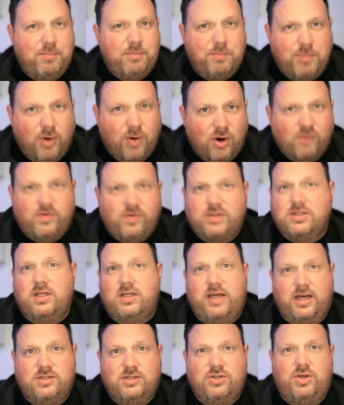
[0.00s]

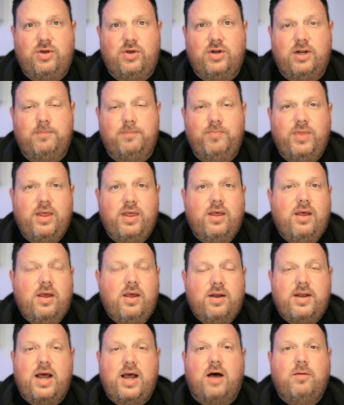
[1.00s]
perfectly executed.
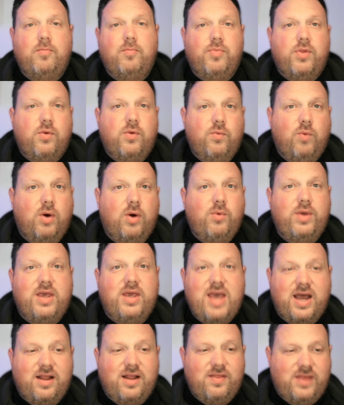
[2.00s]
Now, what we
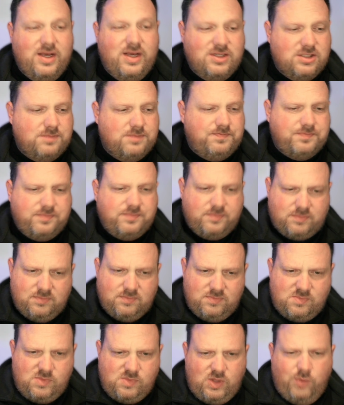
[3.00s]
get in this,
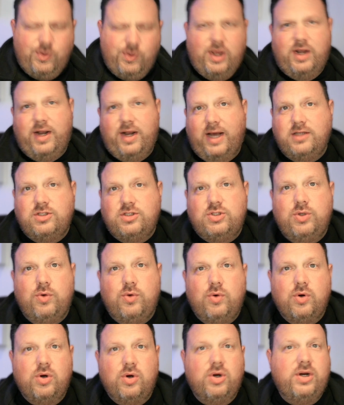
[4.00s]
we get a nice
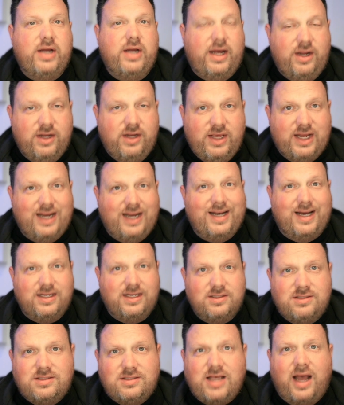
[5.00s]
tour, get a
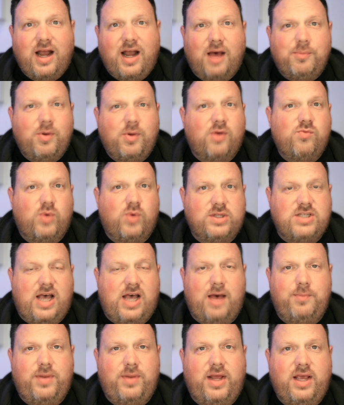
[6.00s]
nice setup of what's
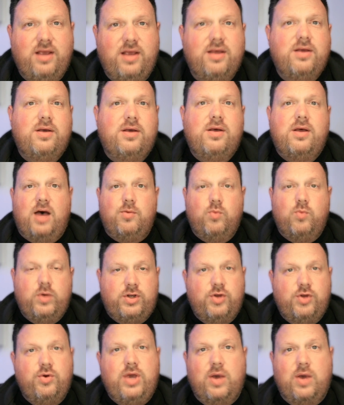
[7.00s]
happening. We
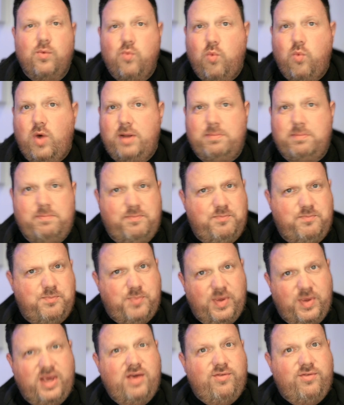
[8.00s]
do get one
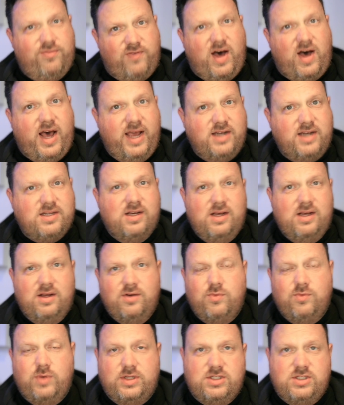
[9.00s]
big fight
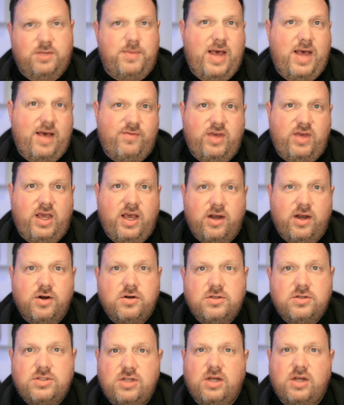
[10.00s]
with some heavy
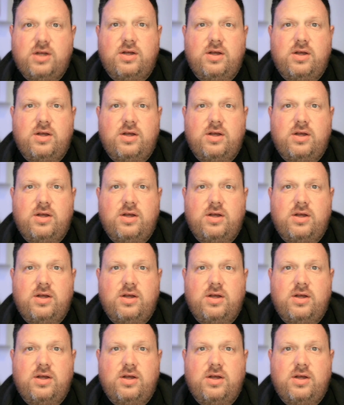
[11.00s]
hitters,